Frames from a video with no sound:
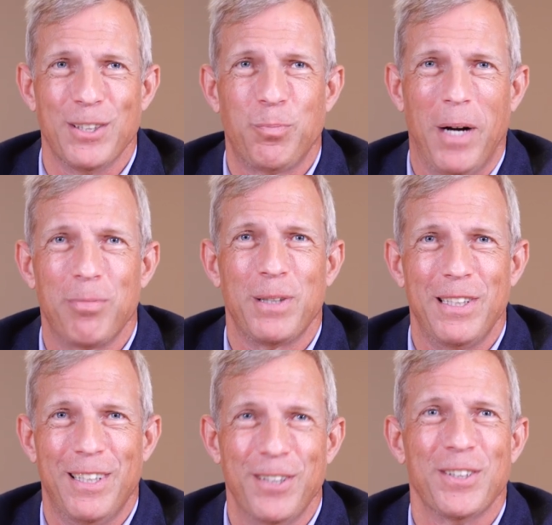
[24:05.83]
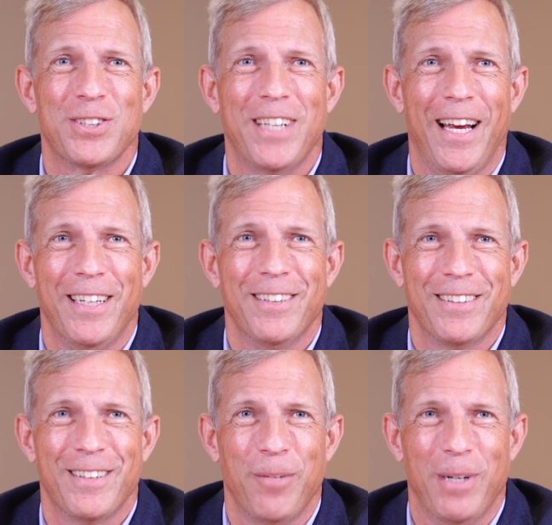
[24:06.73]
is probably here to stay
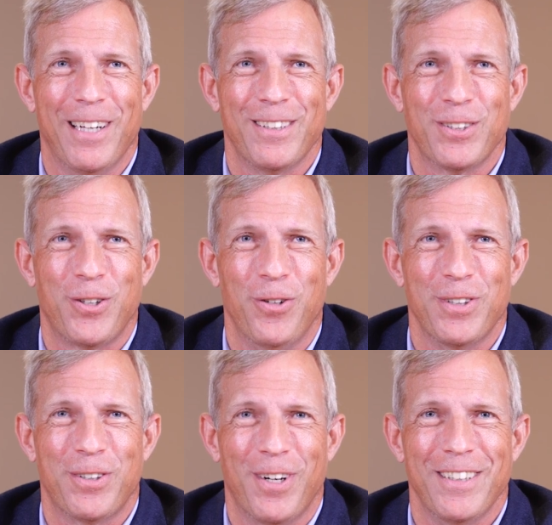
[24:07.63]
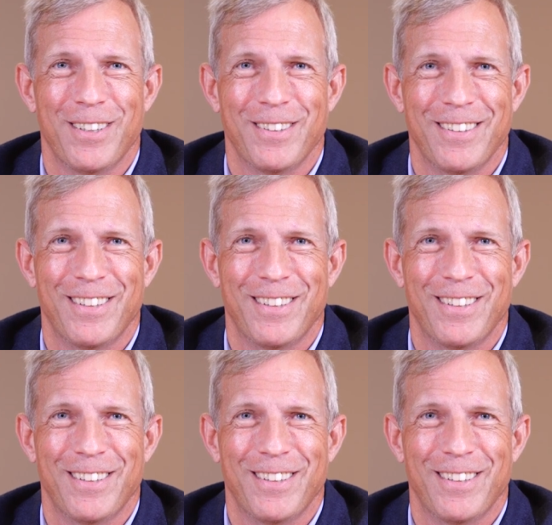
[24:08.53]
coming out of this COVID crisis.